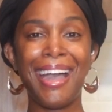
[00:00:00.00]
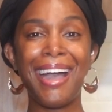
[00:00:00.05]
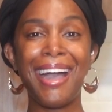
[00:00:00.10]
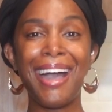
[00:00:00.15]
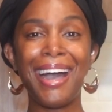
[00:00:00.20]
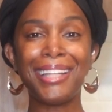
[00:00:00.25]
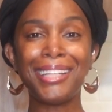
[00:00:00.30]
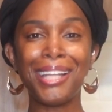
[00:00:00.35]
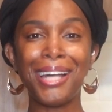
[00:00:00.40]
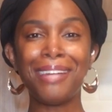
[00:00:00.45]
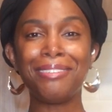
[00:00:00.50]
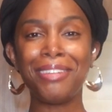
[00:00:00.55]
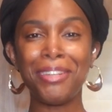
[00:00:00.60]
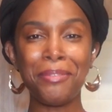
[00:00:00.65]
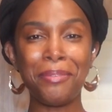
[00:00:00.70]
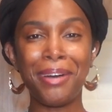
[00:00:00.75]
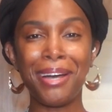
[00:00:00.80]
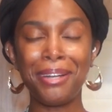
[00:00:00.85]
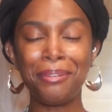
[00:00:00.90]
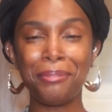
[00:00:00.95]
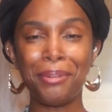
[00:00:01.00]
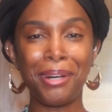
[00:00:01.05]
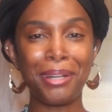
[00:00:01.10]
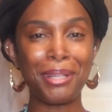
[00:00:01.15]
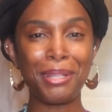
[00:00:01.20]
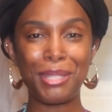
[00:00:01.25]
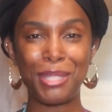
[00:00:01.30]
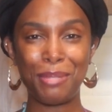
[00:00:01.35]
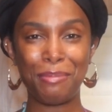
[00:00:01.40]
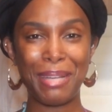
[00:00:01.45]
Hello everyone,
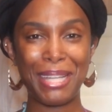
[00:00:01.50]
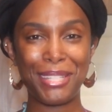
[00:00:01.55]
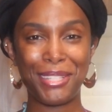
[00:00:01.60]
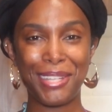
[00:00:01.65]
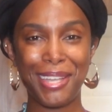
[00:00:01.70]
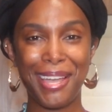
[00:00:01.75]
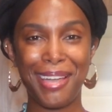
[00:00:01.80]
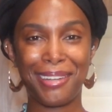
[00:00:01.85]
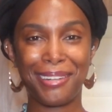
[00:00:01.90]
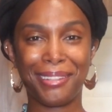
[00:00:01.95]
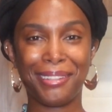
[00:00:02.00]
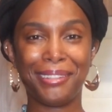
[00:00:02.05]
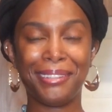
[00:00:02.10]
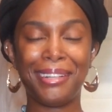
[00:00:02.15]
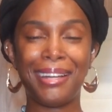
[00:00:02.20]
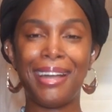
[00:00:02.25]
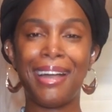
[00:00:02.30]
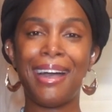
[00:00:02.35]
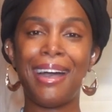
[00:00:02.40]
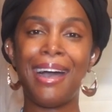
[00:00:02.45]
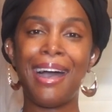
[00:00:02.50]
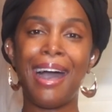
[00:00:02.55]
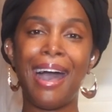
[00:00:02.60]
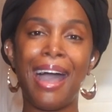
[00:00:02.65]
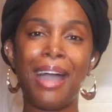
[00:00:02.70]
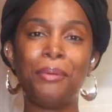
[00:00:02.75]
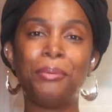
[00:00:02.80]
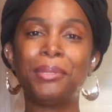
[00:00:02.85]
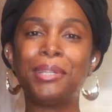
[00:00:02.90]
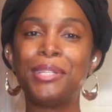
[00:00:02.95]
welcome to my channel.
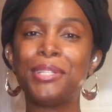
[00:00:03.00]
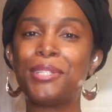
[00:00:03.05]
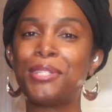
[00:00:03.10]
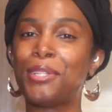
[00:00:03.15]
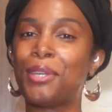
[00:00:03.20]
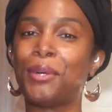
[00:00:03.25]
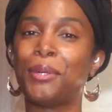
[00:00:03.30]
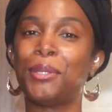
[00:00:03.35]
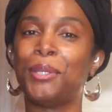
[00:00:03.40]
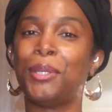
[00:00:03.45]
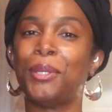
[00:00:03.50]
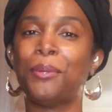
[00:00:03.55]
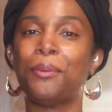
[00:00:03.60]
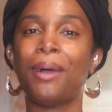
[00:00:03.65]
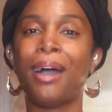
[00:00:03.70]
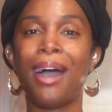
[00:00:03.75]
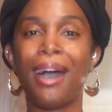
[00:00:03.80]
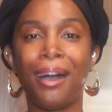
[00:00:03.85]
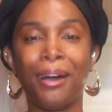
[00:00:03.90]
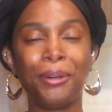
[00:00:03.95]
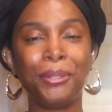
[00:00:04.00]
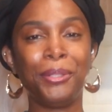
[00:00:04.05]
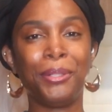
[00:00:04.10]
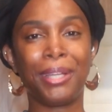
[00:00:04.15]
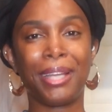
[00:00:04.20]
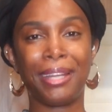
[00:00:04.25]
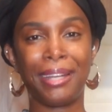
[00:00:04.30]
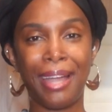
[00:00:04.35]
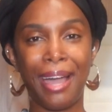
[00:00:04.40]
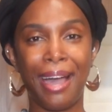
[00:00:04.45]
I want to show you how you
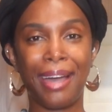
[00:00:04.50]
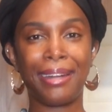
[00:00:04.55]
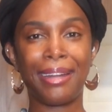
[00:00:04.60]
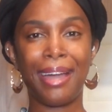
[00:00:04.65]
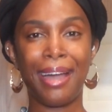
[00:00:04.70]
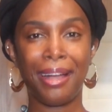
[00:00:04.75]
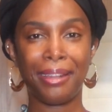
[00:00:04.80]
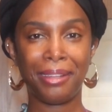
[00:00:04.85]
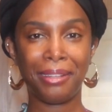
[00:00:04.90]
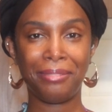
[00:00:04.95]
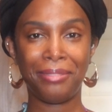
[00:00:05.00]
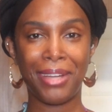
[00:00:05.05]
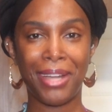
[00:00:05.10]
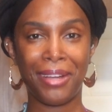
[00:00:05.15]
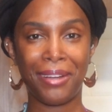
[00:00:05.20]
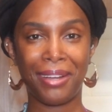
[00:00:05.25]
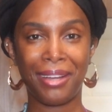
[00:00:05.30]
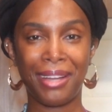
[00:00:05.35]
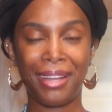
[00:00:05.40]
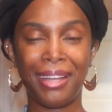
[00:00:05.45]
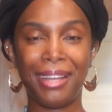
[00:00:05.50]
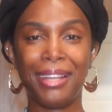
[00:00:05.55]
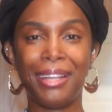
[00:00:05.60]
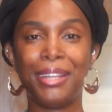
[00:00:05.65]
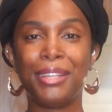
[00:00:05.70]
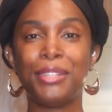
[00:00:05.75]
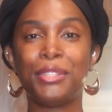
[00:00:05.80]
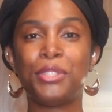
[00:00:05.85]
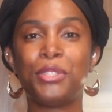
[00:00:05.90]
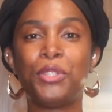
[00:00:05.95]
can add aloe vera
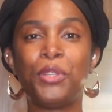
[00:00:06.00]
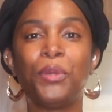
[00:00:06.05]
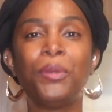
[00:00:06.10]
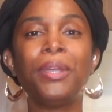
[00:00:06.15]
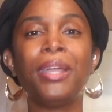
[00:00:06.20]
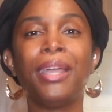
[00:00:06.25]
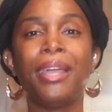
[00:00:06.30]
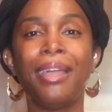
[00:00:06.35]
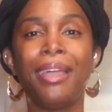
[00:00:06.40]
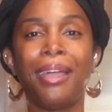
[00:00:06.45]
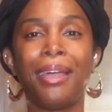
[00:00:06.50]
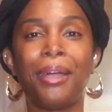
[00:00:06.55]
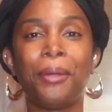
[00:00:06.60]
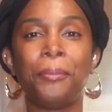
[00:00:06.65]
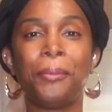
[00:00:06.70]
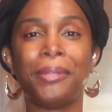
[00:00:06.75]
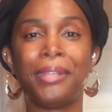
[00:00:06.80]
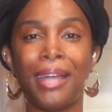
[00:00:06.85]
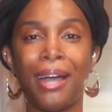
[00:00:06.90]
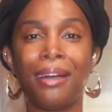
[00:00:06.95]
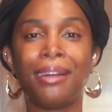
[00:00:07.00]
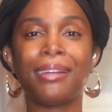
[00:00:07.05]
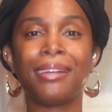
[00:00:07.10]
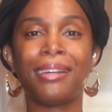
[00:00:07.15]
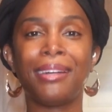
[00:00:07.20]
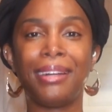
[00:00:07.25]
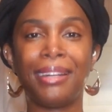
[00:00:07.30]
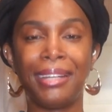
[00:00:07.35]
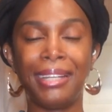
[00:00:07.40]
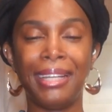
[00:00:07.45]
to your hair without
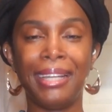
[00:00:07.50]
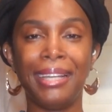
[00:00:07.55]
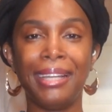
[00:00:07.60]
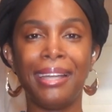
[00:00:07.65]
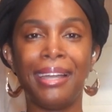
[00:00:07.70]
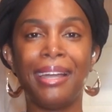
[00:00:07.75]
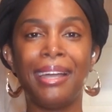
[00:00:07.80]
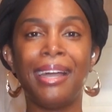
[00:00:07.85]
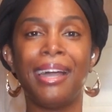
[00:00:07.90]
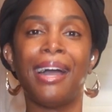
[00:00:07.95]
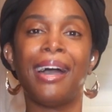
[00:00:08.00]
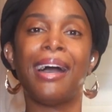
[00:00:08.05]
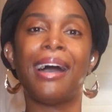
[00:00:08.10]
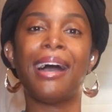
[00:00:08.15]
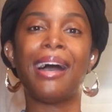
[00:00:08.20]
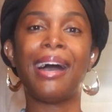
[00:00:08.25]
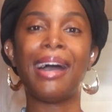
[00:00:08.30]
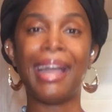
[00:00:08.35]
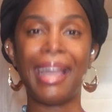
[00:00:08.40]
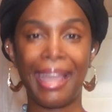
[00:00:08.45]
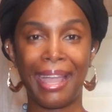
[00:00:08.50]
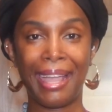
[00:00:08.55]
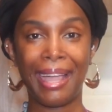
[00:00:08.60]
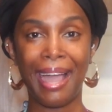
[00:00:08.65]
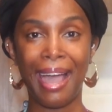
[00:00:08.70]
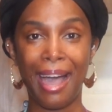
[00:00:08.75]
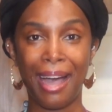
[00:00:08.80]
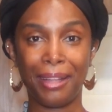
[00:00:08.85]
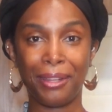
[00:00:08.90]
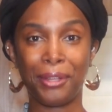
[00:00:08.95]
cutting
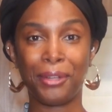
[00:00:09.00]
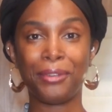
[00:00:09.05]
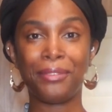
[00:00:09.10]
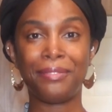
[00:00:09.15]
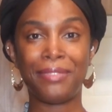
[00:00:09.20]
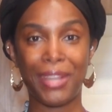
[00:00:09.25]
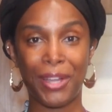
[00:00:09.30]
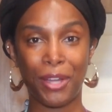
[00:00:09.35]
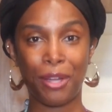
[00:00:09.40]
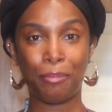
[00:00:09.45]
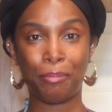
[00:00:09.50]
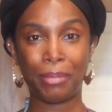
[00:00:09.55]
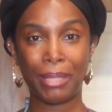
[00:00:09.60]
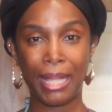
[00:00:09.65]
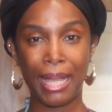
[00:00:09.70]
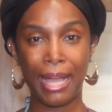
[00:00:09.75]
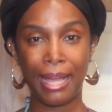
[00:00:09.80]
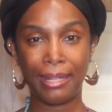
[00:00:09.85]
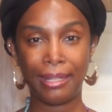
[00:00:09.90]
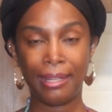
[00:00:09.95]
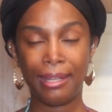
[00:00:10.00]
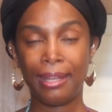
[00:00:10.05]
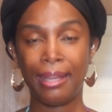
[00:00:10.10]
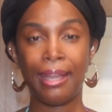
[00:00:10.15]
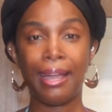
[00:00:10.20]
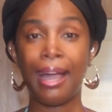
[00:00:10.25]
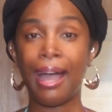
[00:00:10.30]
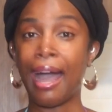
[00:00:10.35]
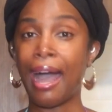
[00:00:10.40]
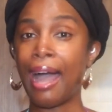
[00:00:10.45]
a aloe vera plant.
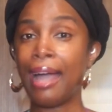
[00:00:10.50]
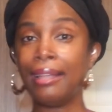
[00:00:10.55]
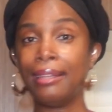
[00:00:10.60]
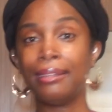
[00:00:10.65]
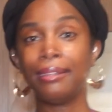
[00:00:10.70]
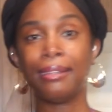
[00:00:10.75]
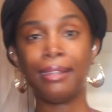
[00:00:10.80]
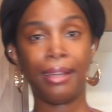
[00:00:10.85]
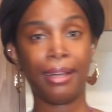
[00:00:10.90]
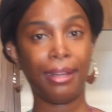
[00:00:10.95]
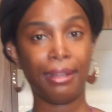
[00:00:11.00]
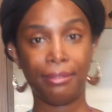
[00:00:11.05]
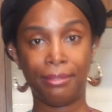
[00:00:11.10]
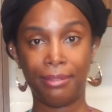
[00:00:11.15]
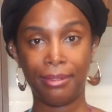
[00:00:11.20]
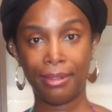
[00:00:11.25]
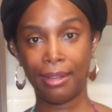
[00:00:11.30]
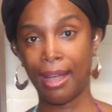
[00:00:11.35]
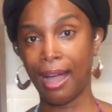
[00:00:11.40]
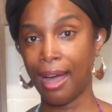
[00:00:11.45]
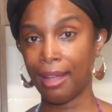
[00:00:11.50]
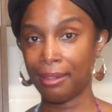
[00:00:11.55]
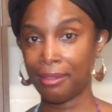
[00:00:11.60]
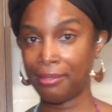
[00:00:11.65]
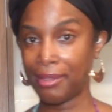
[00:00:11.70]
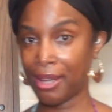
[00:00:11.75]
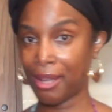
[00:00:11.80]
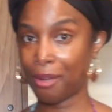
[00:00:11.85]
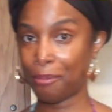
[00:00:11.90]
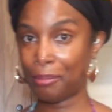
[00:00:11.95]
I love aloe
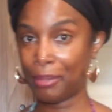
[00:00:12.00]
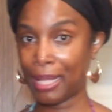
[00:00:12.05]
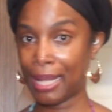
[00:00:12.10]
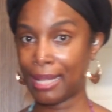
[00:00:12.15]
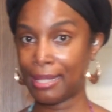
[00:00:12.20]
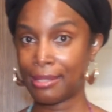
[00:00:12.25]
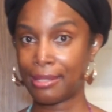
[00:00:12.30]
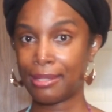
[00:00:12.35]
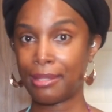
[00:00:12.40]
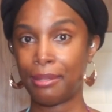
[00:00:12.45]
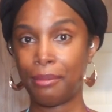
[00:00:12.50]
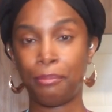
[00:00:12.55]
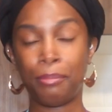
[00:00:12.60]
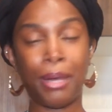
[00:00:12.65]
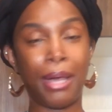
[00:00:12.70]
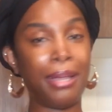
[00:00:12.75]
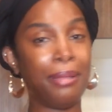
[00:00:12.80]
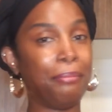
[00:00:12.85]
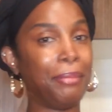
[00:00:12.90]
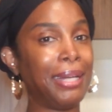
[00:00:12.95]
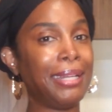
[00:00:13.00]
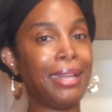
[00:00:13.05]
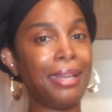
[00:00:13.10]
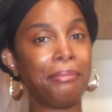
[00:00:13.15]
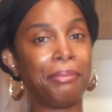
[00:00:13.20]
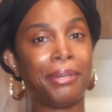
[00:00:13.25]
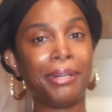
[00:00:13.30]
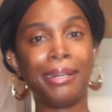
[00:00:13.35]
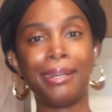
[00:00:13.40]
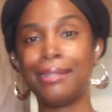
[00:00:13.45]
vera plants, but in my
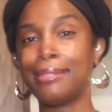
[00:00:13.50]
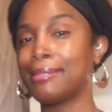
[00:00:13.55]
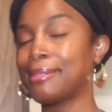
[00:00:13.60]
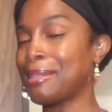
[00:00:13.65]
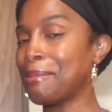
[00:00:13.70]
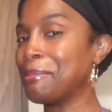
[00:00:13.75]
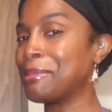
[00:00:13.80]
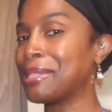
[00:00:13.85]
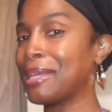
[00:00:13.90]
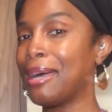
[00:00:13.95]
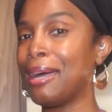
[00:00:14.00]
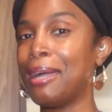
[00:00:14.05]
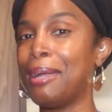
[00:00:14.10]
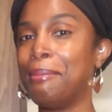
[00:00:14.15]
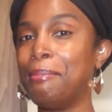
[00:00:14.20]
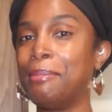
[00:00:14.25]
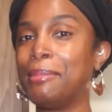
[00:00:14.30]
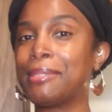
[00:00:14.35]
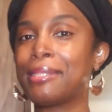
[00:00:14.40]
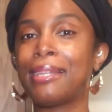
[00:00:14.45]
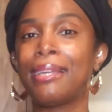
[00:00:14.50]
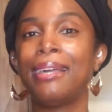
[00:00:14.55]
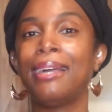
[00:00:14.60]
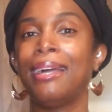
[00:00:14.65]
neighborhood sometimes